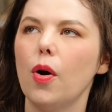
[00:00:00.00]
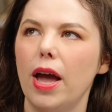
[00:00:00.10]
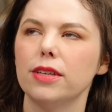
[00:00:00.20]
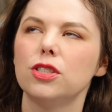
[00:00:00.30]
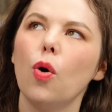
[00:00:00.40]

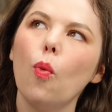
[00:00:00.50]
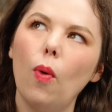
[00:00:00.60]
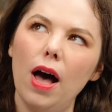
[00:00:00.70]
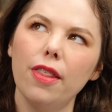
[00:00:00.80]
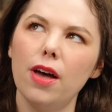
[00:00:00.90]
Okay, so
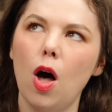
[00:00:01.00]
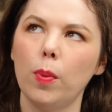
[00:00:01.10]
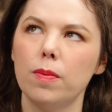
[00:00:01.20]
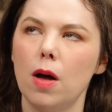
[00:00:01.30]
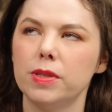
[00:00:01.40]
while the
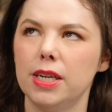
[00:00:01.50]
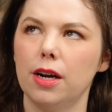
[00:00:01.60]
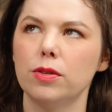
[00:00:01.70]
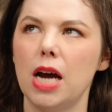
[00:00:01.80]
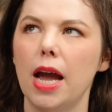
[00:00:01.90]
almond mom
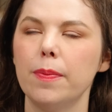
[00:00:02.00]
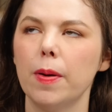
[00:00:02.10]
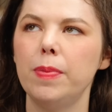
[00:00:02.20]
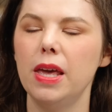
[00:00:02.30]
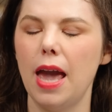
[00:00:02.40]
stereotype
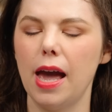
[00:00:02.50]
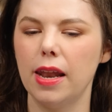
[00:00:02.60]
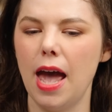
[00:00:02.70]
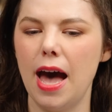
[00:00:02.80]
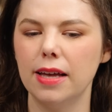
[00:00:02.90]

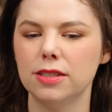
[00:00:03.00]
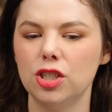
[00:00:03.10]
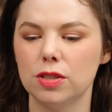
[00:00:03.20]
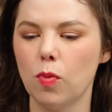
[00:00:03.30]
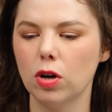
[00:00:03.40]
began as
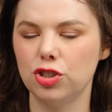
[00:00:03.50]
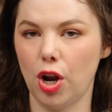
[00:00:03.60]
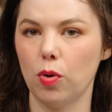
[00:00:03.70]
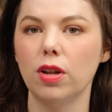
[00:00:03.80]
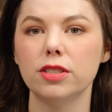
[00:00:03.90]
just more
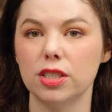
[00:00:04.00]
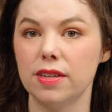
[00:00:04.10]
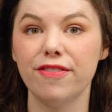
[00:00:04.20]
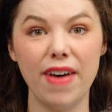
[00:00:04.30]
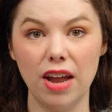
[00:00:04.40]
general, just
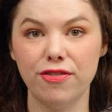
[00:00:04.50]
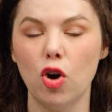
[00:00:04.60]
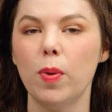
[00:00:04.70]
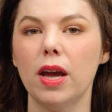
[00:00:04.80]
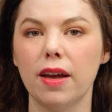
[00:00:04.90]
fat
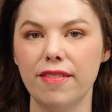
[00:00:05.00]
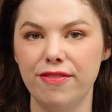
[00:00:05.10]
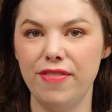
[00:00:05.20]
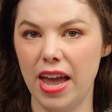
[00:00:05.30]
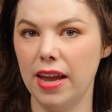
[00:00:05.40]
phobic,
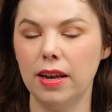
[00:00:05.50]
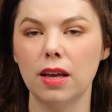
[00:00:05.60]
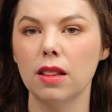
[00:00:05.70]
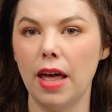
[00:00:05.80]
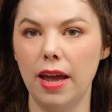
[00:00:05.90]
vain,
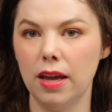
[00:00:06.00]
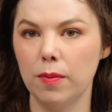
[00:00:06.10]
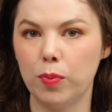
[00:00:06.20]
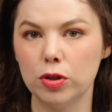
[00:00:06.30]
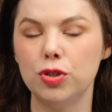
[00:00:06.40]
like
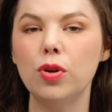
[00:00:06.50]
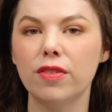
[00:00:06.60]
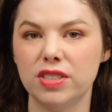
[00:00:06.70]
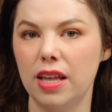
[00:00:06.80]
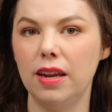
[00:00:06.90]
pursuit
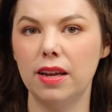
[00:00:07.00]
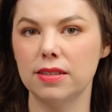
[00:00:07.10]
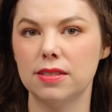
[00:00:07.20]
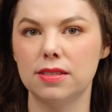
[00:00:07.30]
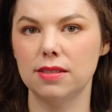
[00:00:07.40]
of
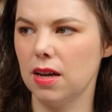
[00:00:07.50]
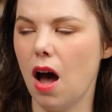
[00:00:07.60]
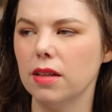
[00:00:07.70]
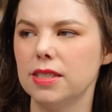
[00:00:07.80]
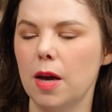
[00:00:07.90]
skinniness
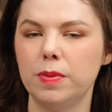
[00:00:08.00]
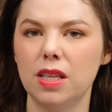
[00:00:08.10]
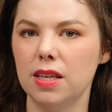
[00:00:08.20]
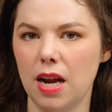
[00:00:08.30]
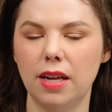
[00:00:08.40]
concepts
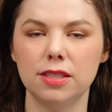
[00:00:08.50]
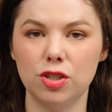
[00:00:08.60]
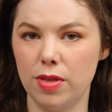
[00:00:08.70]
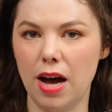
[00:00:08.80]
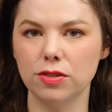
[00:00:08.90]
in the 90s and
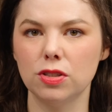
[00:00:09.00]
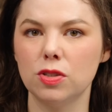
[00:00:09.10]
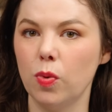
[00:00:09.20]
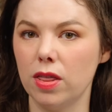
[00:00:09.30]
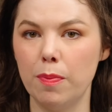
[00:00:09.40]

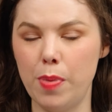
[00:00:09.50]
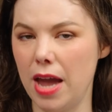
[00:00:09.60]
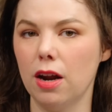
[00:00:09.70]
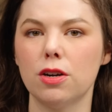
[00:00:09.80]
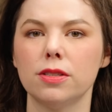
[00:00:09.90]
2000s with
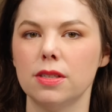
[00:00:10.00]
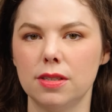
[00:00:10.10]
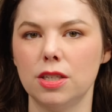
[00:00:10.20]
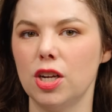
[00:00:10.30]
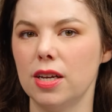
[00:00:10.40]
bangers such